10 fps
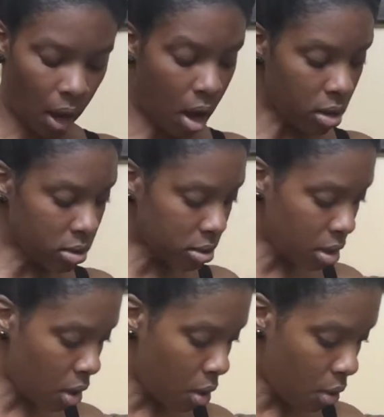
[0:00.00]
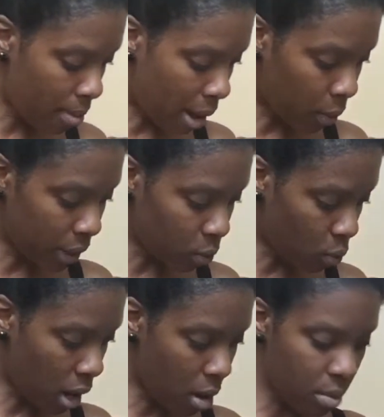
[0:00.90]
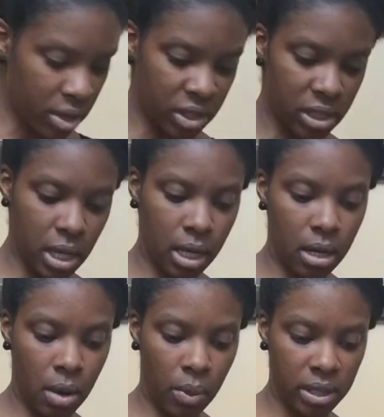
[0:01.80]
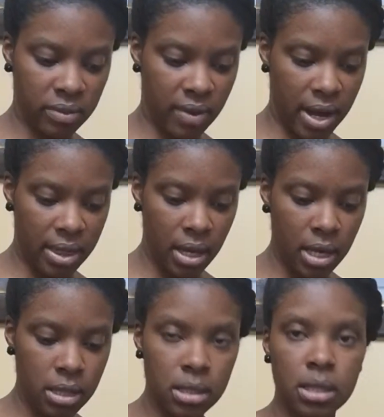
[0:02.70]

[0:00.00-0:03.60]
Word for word: Also, my Wet n Wild brushes, I could not wait to find these